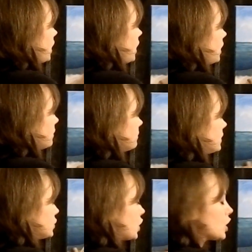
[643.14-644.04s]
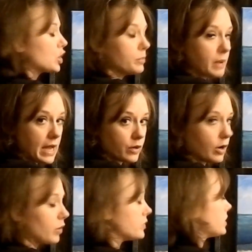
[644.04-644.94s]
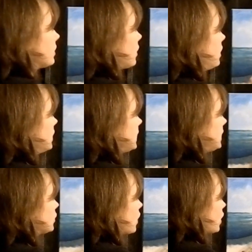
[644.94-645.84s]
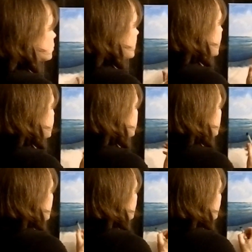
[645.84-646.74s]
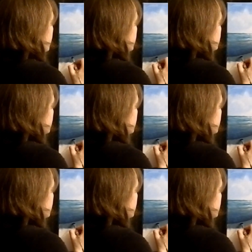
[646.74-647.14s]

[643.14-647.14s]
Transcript: a darker background here already, we can